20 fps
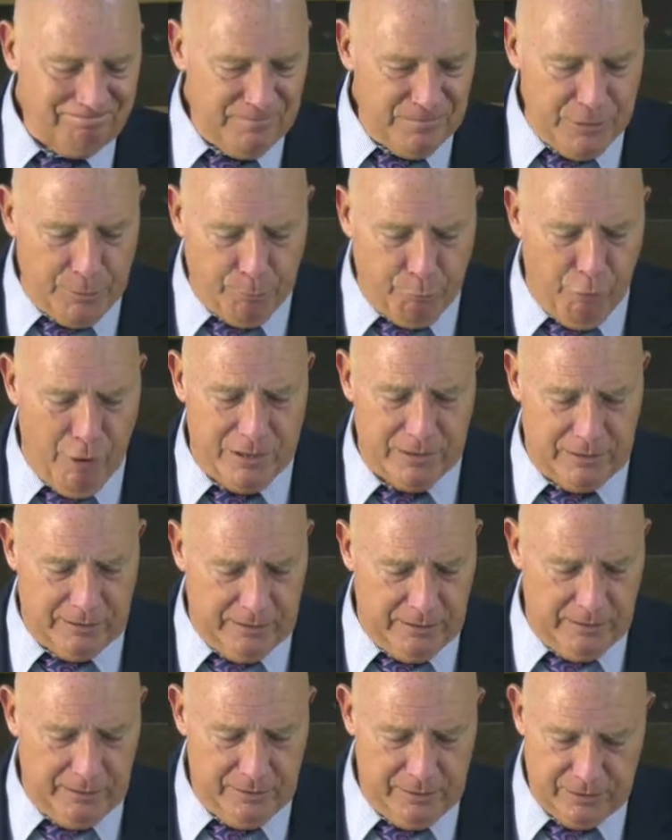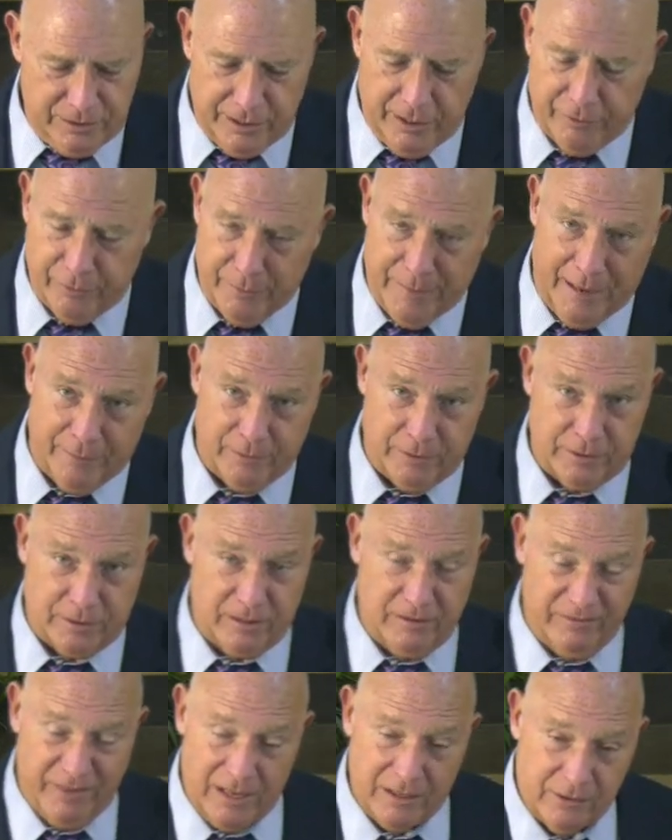The president of the Southern Baptist
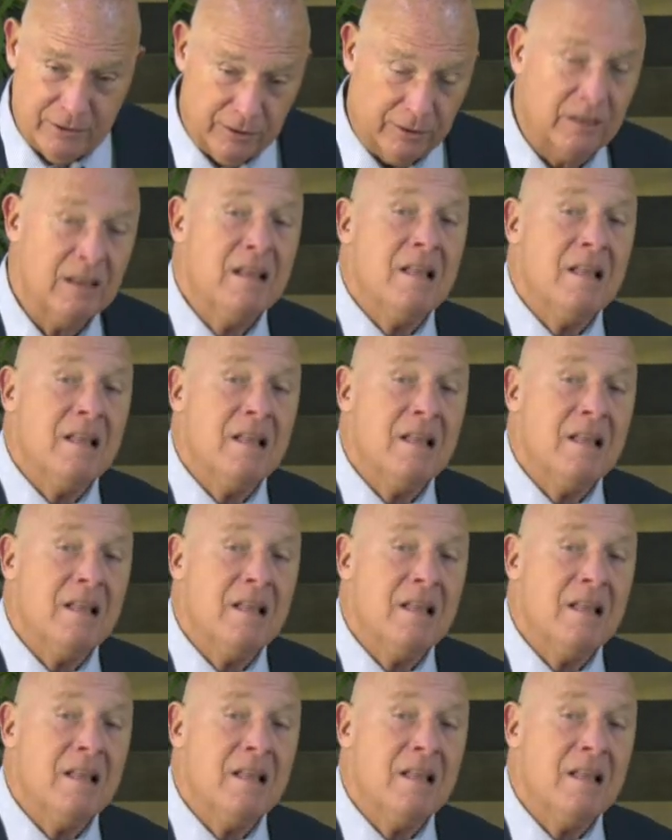Convention